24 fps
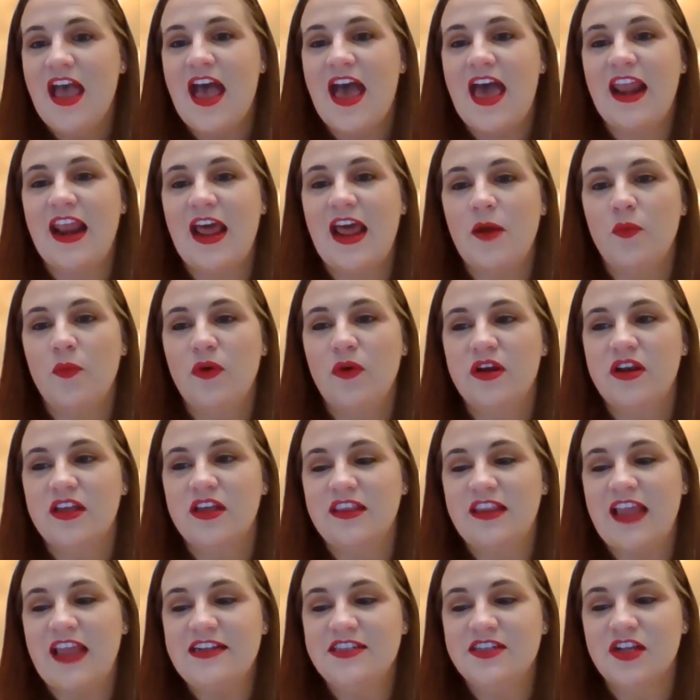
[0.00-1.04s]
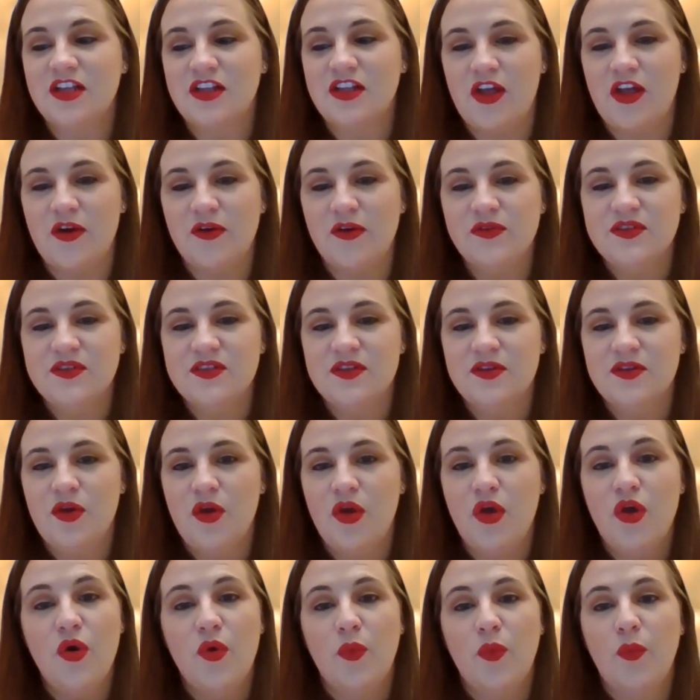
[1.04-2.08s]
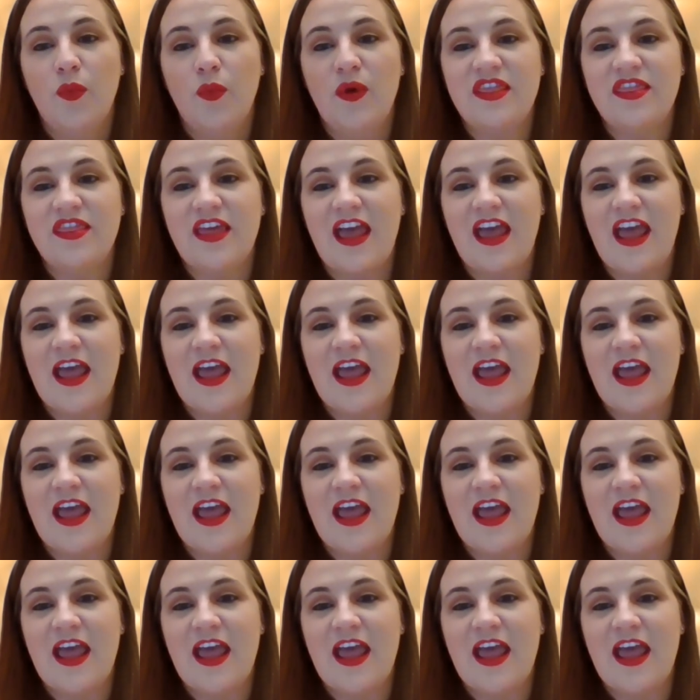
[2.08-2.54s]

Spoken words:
and I would like to close with